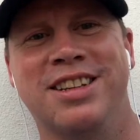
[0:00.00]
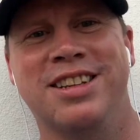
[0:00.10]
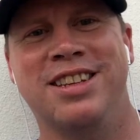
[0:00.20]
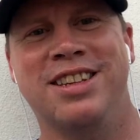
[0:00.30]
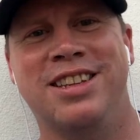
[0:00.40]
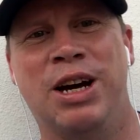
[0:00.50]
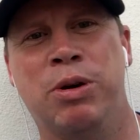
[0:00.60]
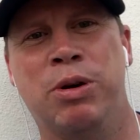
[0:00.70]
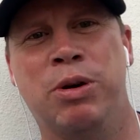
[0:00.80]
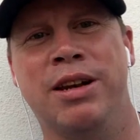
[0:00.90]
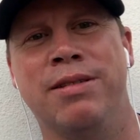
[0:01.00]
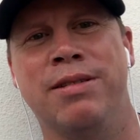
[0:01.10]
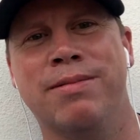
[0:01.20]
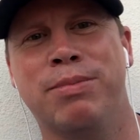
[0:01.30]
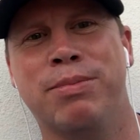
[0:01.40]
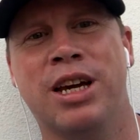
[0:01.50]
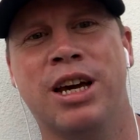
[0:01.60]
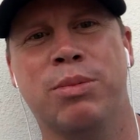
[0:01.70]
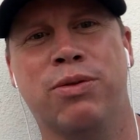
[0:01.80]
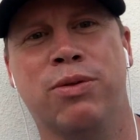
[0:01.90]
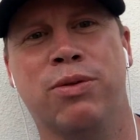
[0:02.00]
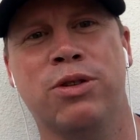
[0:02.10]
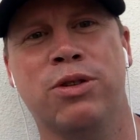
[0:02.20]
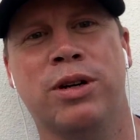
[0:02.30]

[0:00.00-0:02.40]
had put together before as well.